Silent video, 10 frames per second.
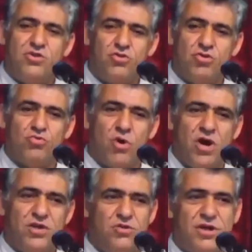Why you
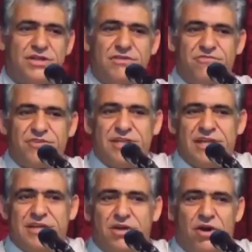are different than the
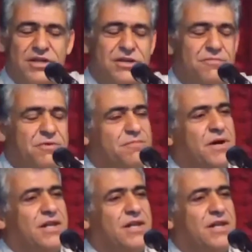other people?